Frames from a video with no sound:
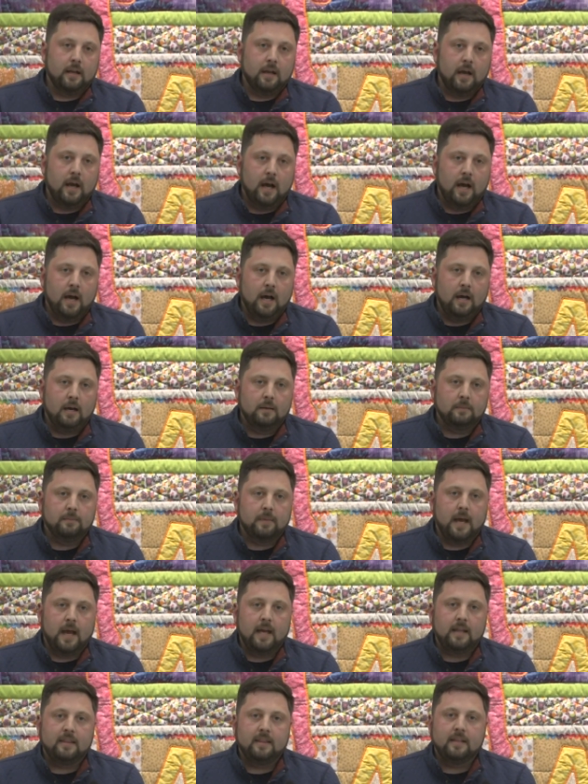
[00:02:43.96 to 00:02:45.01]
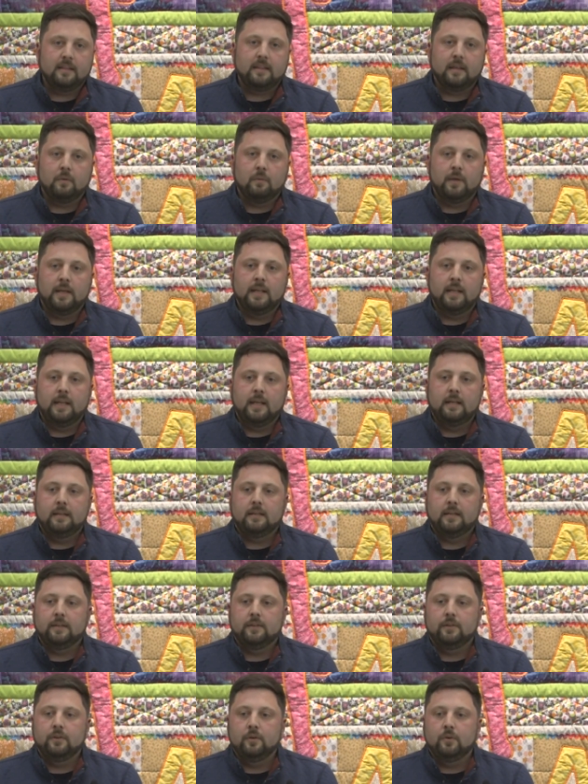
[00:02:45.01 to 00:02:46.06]
I think that we need
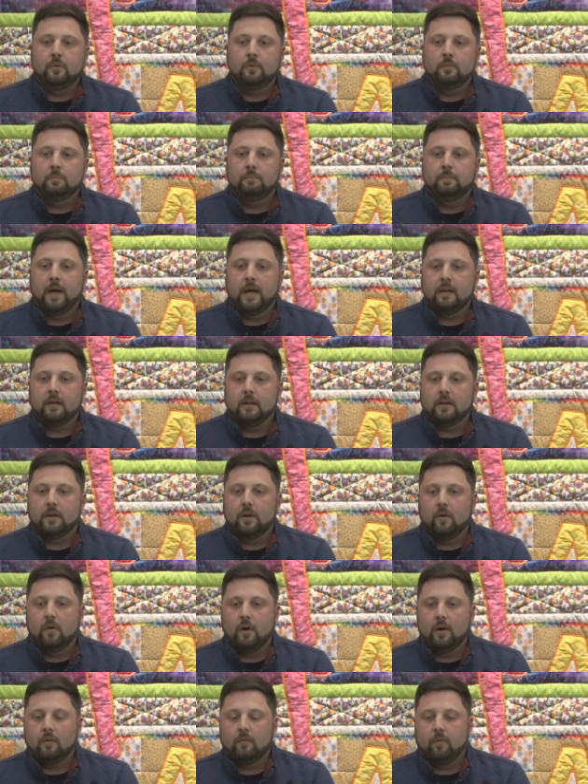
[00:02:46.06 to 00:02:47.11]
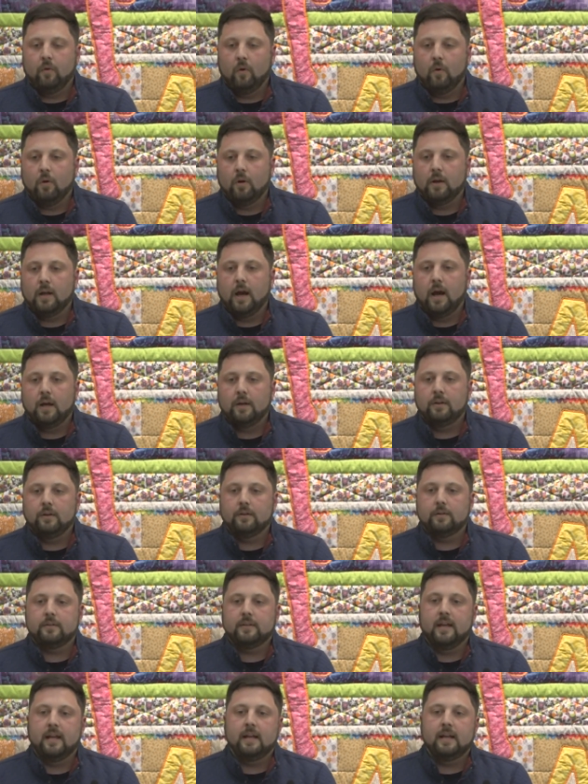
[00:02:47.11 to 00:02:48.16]
to do better going forward,
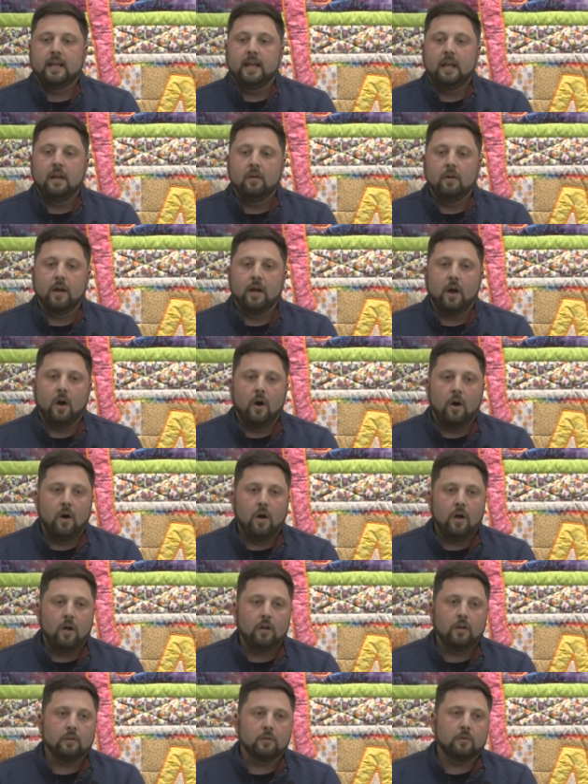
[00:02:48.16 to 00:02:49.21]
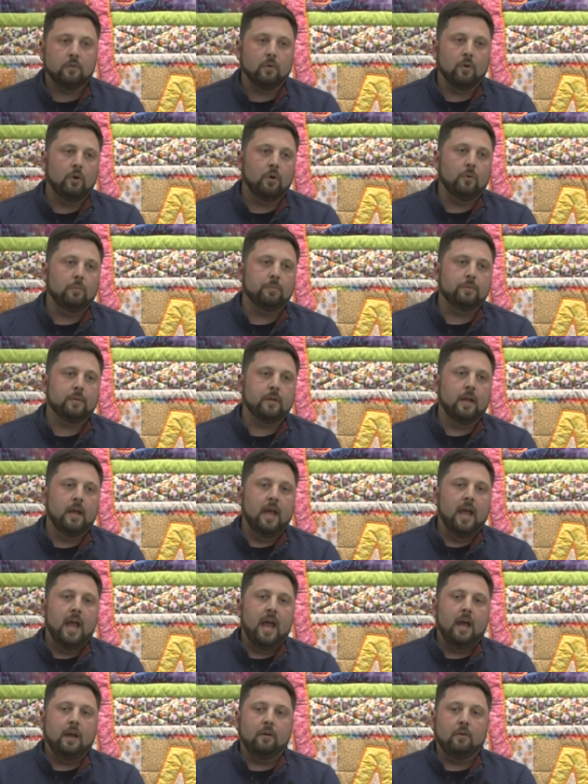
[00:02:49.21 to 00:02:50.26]
understanding, hearing all groups,
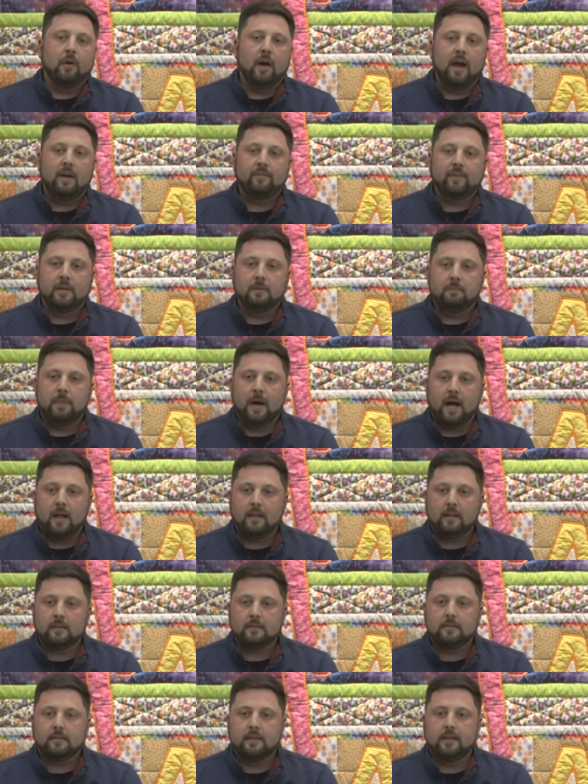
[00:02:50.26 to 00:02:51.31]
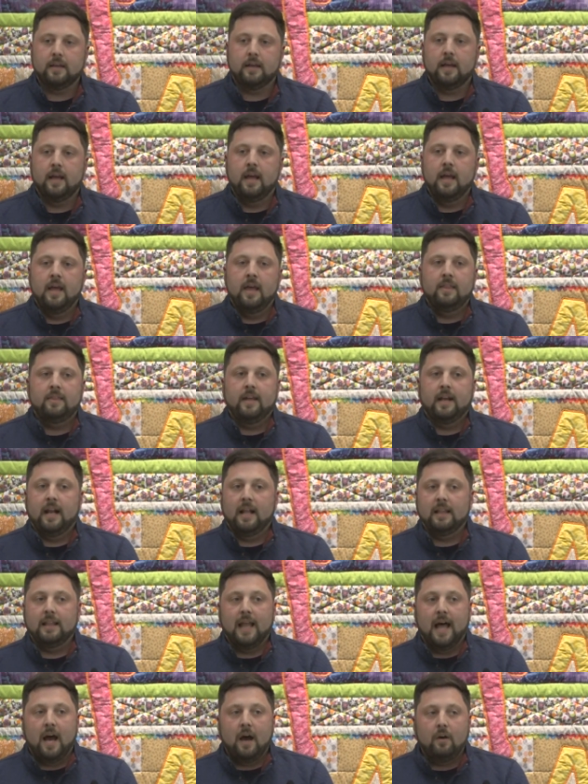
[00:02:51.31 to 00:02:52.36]
and crafting policy that
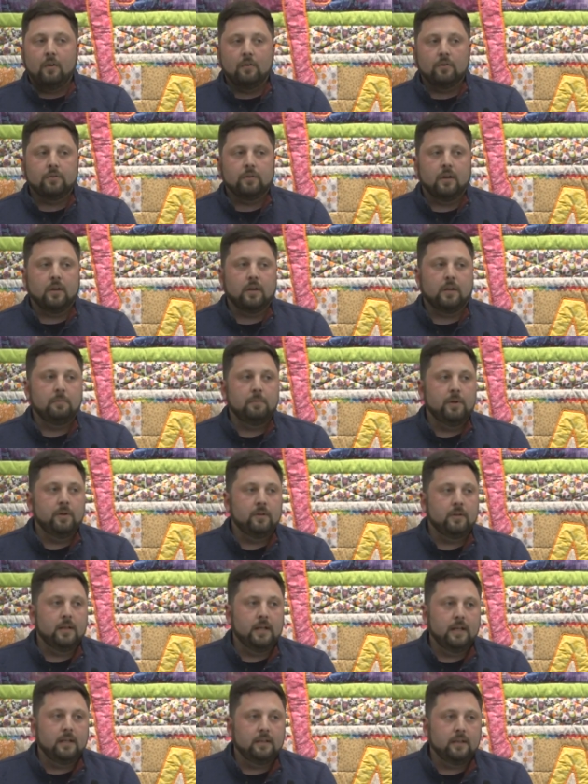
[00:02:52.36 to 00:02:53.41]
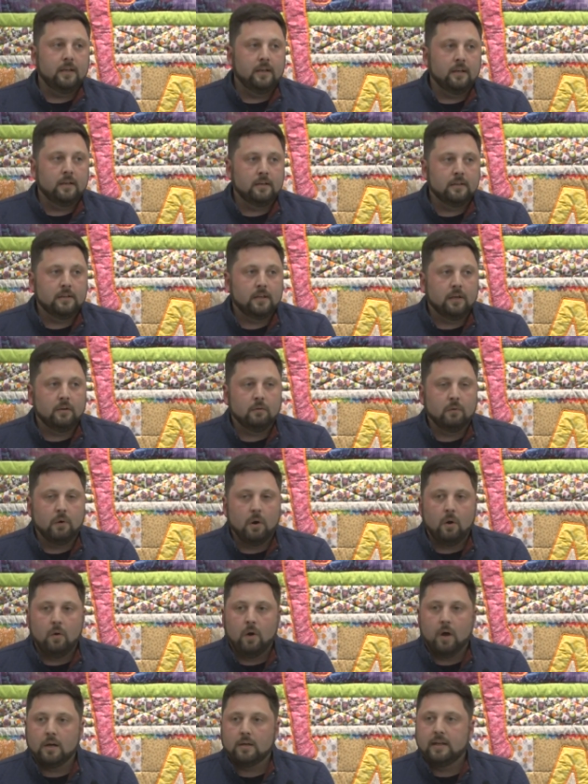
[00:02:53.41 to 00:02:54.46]
allows our community to
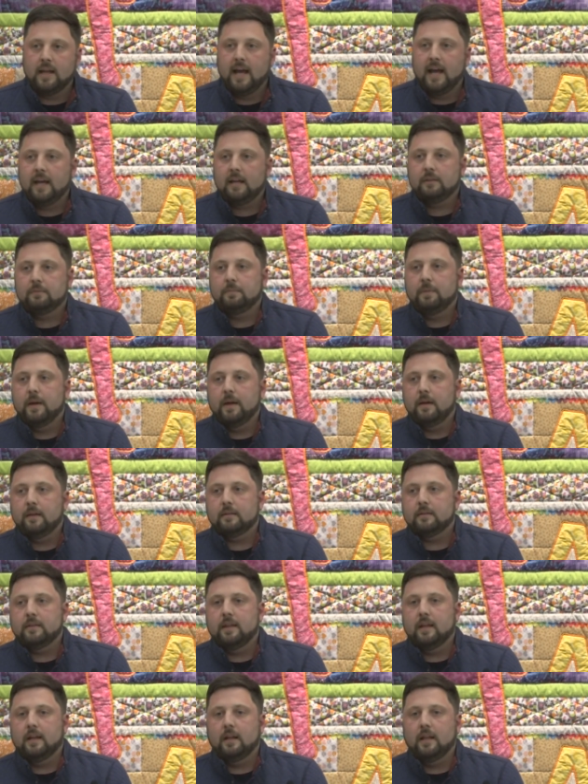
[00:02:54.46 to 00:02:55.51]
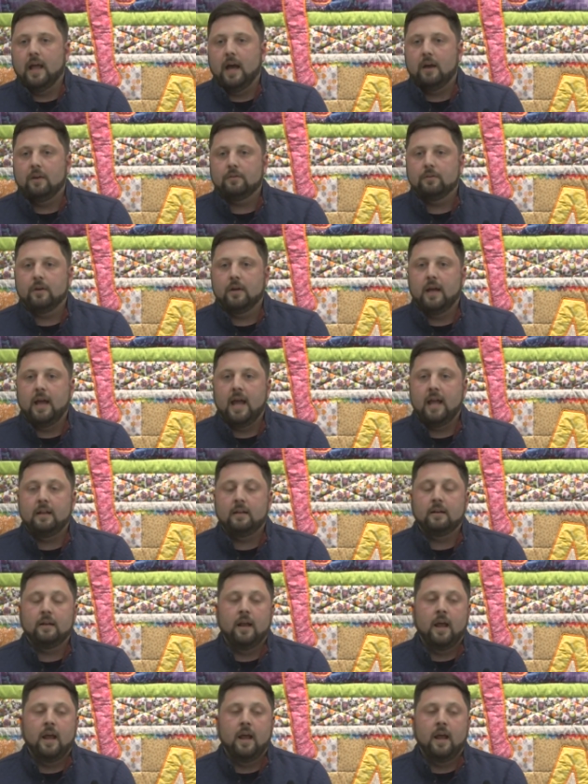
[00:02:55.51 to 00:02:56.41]
grow our tax base, that allows and